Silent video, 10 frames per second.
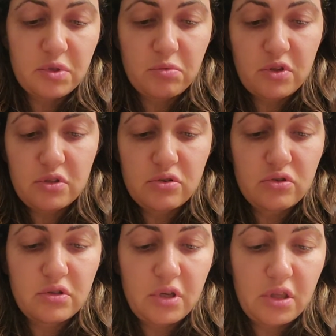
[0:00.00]
I mean, this is
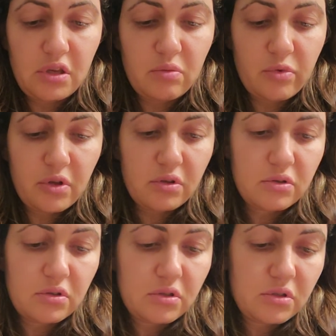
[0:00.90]
just like nail
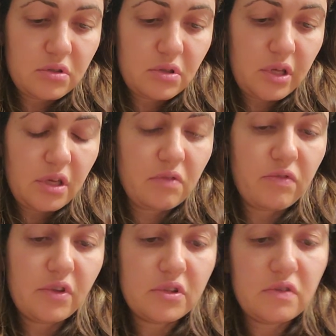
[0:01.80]
polish. This is like, it
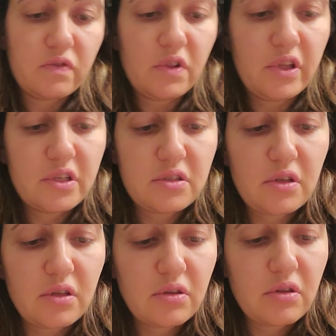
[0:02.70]
feels even less
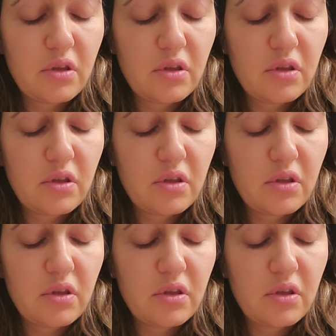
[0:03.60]
than